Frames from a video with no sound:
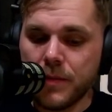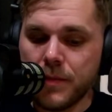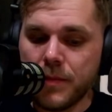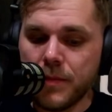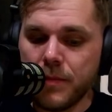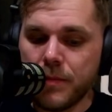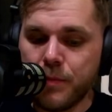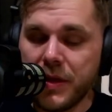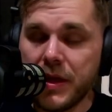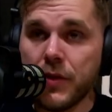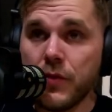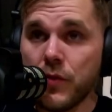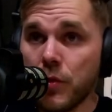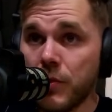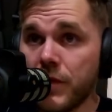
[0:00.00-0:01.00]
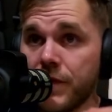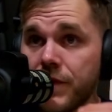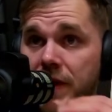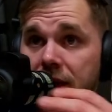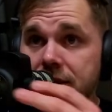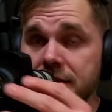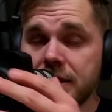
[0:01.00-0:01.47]
big rumored
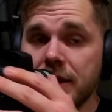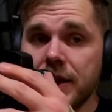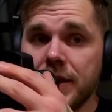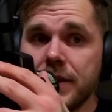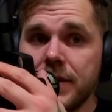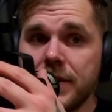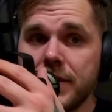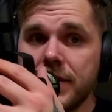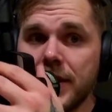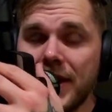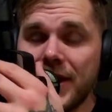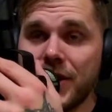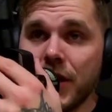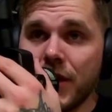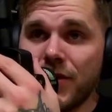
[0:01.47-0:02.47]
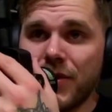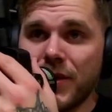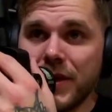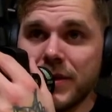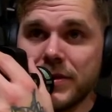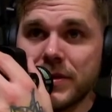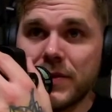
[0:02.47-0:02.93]
fights like Gunnar
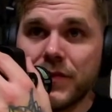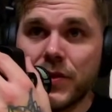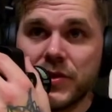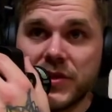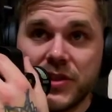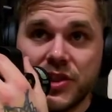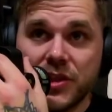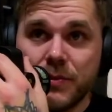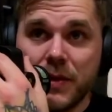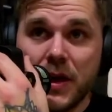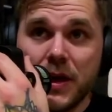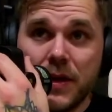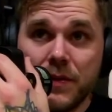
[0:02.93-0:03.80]
Nelson versus Chimaev.